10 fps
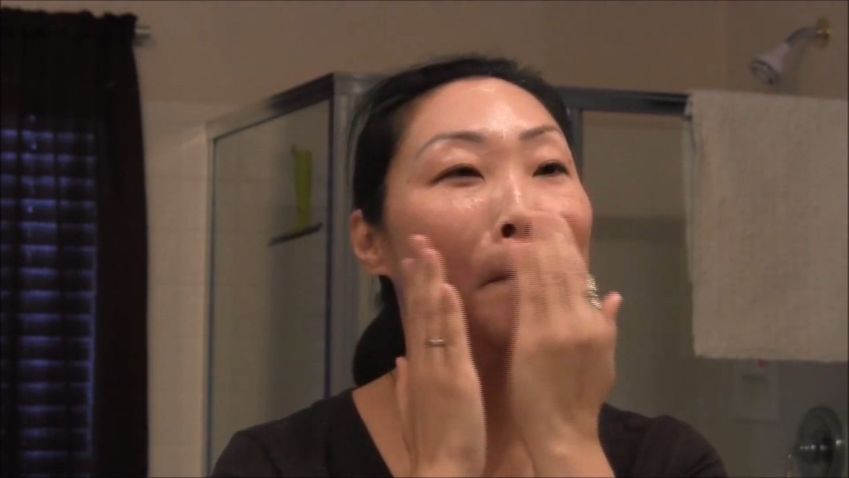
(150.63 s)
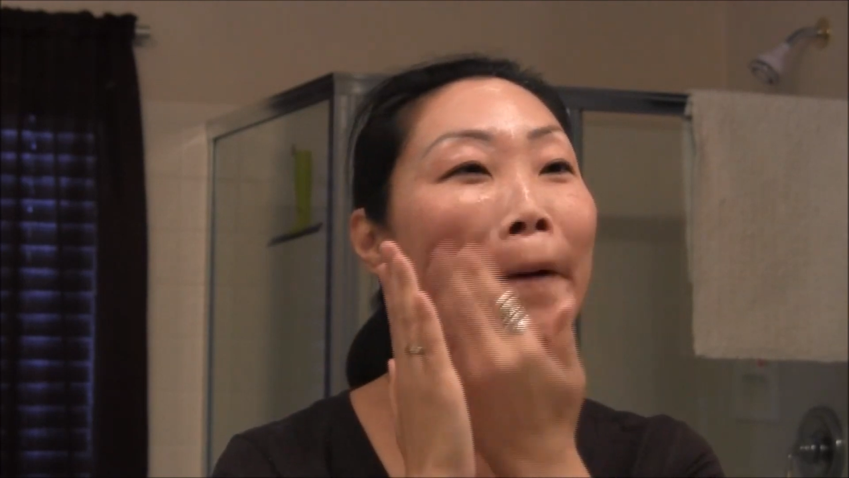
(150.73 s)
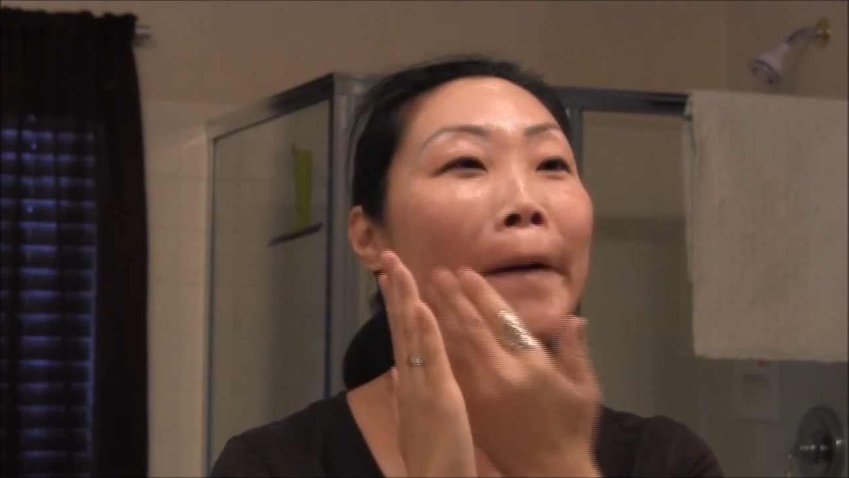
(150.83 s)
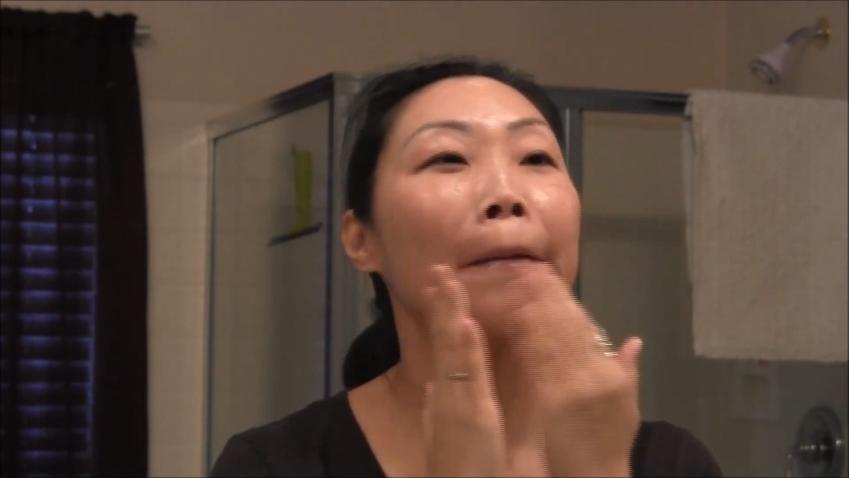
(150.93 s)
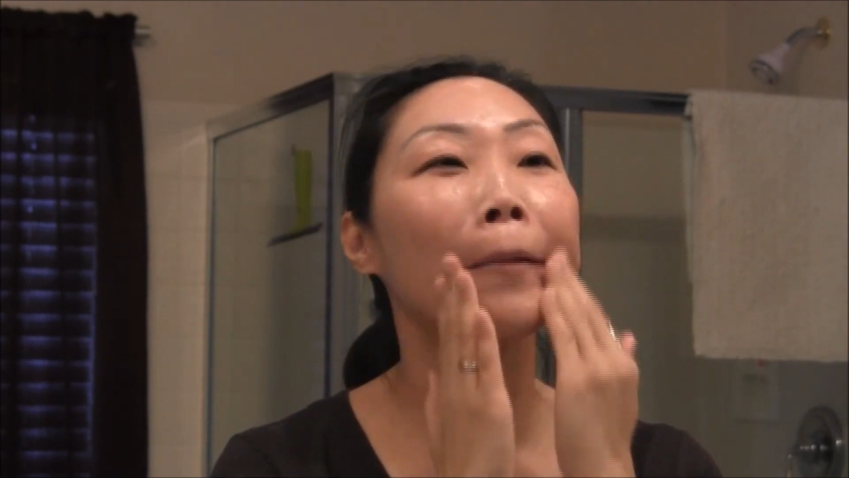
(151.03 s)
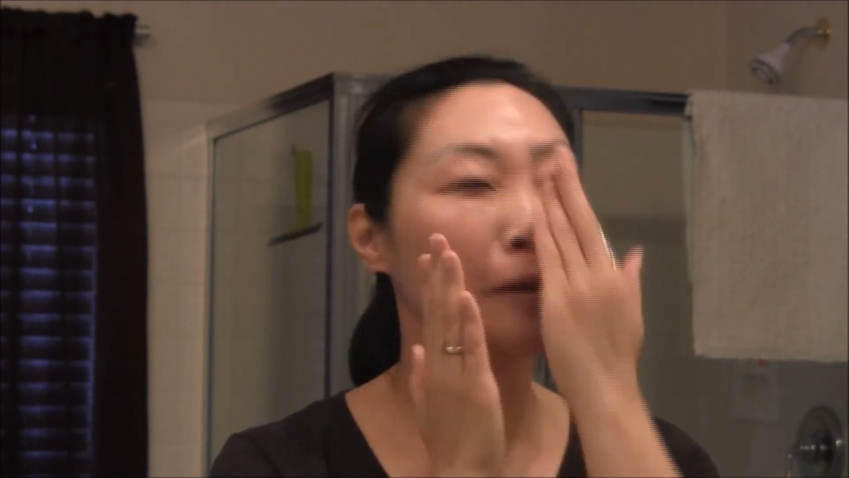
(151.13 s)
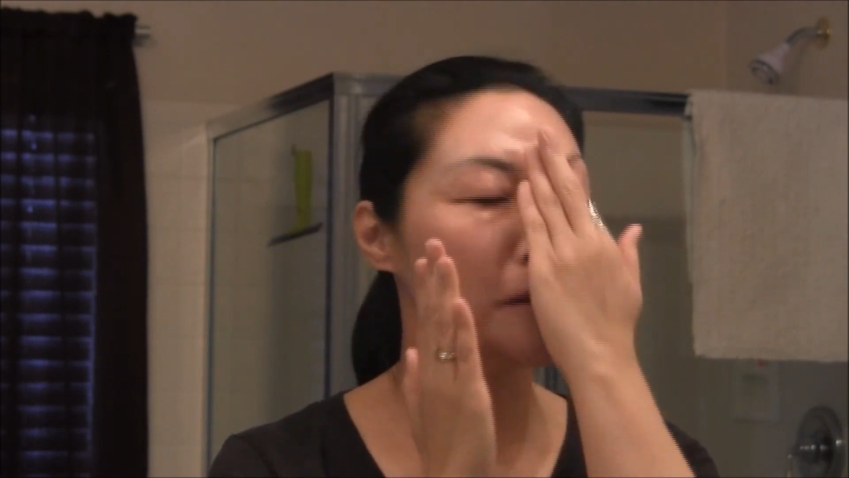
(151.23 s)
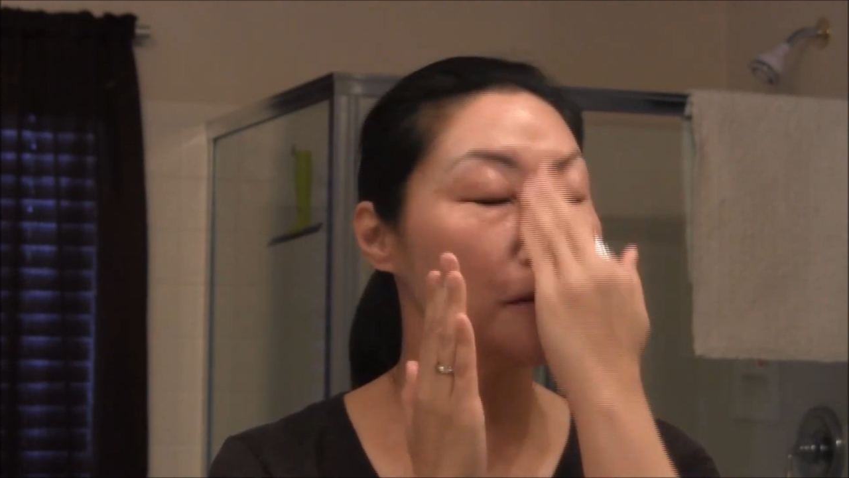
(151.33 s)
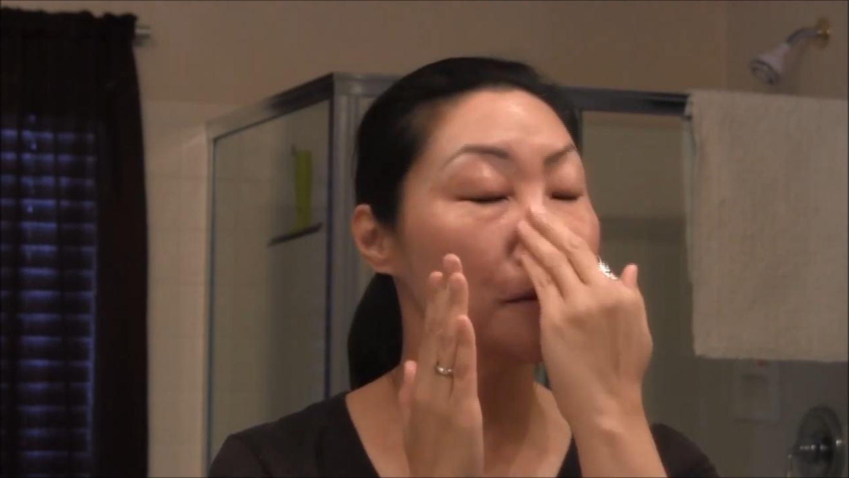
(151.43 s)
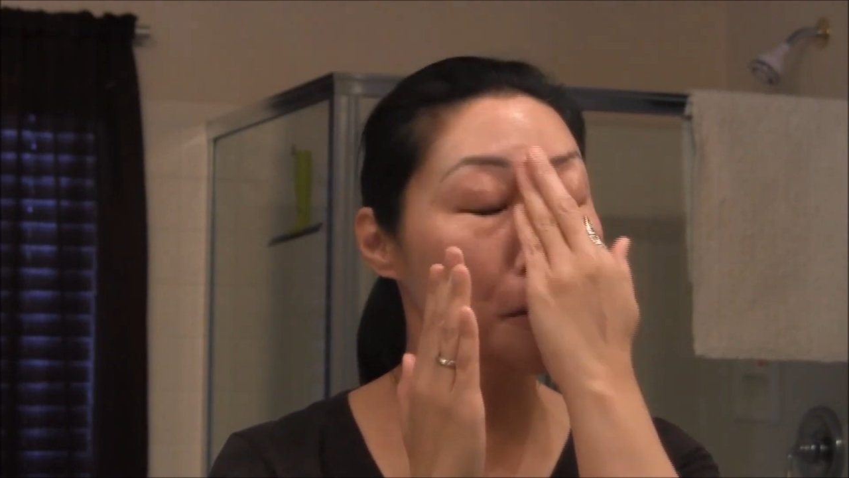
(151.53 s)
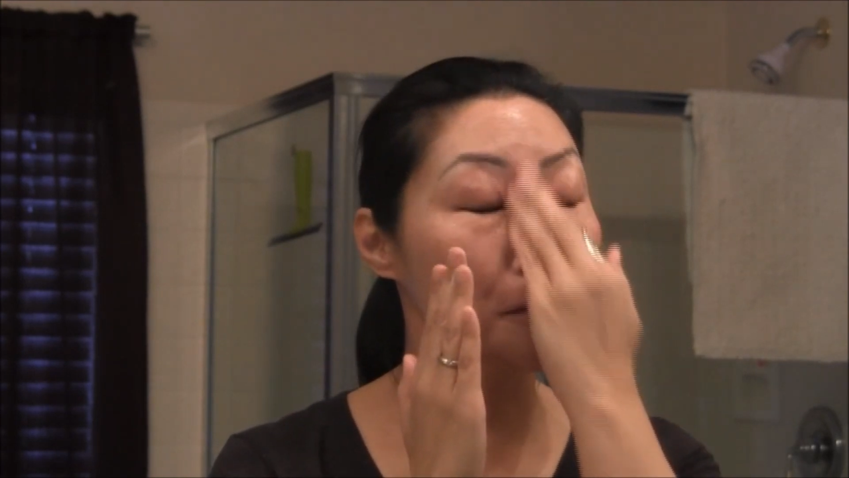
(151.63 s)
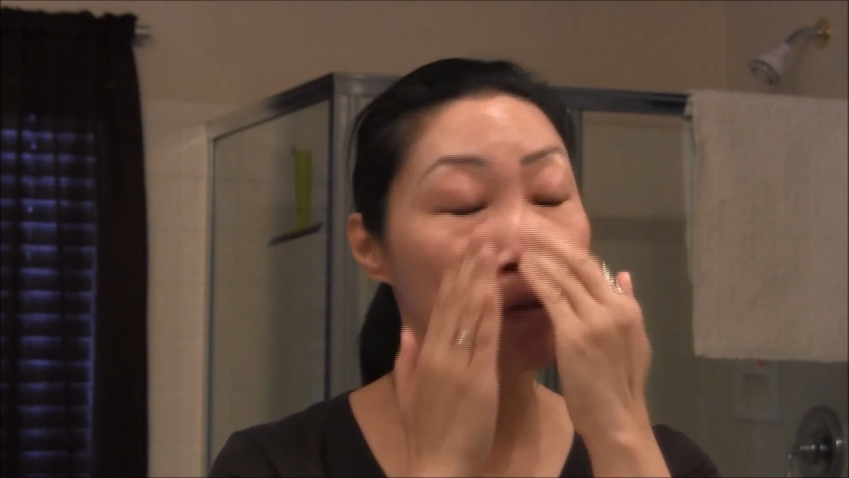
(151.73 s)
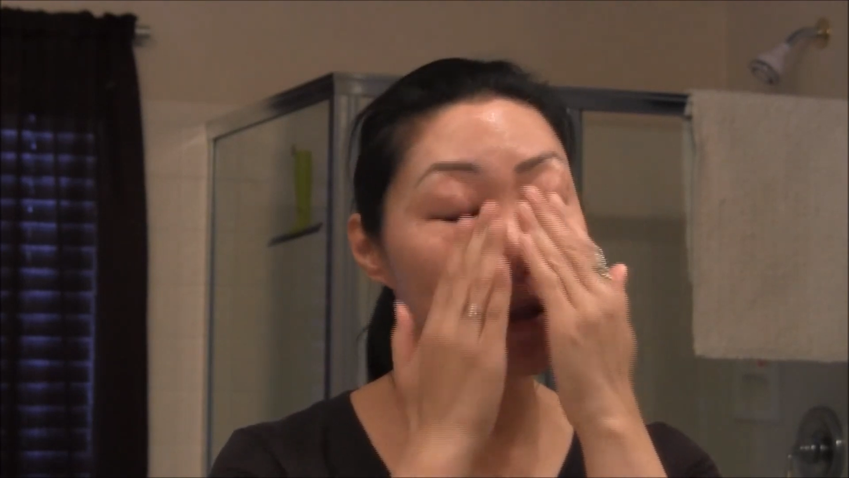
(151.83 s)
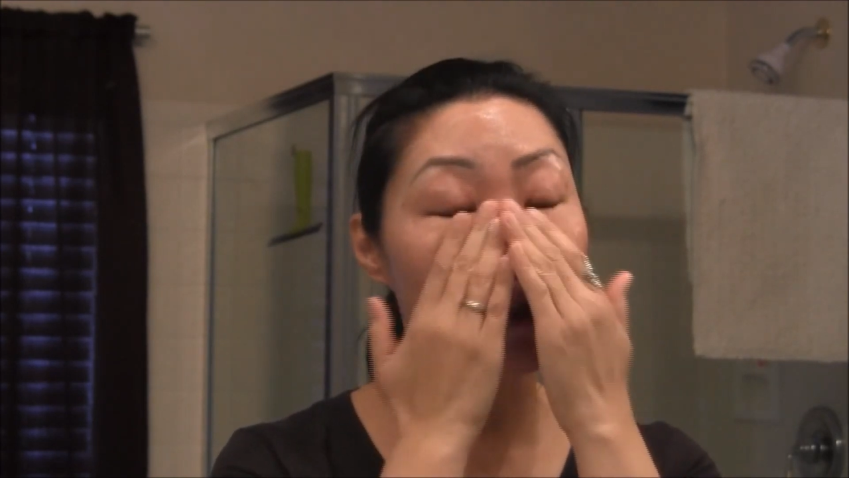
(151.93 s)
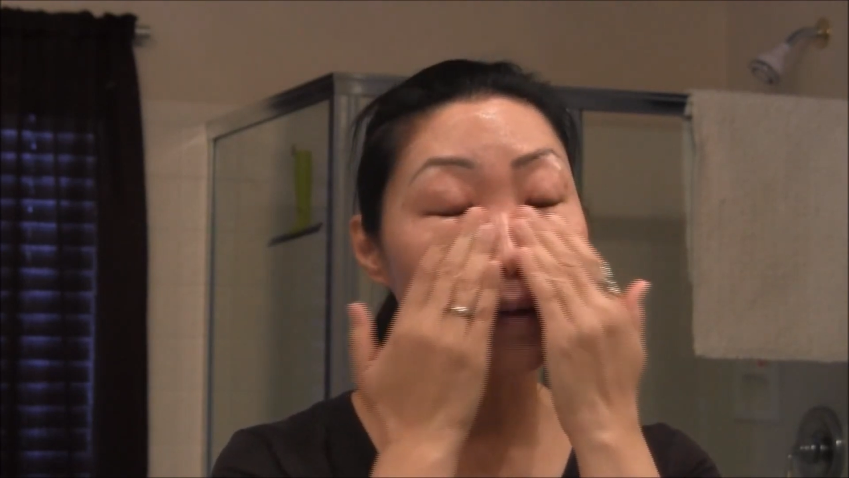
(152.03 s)
but usually,
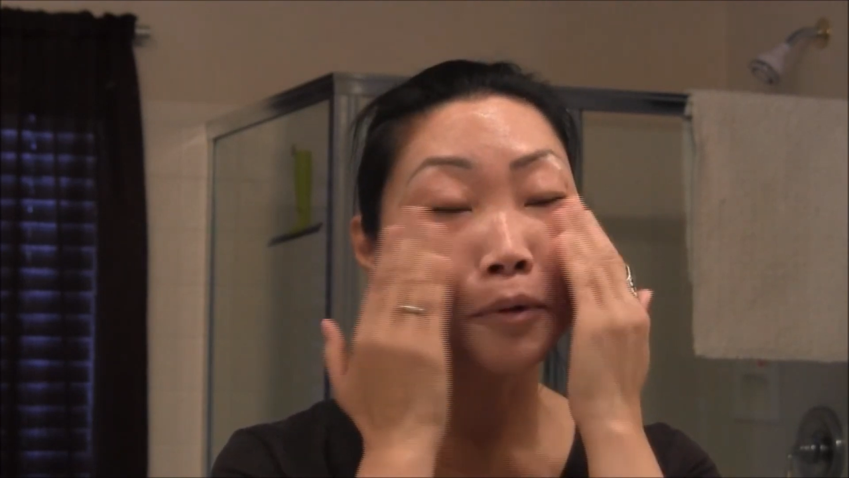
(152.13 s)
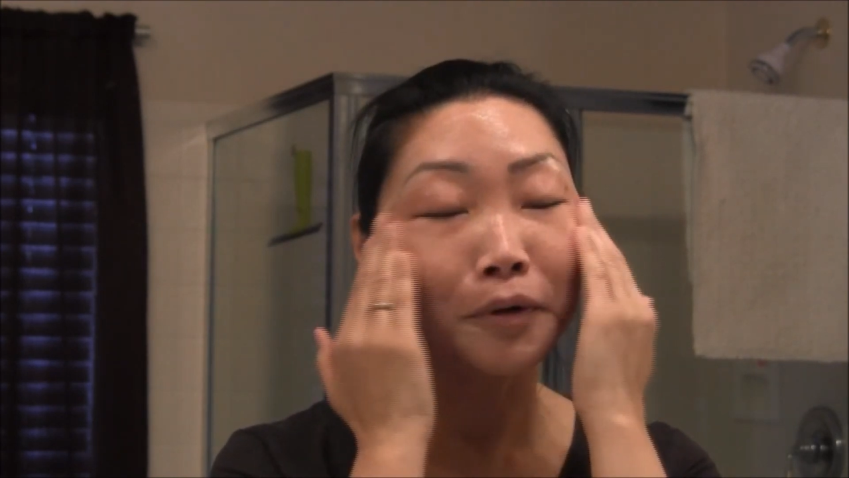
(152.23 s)
usually in the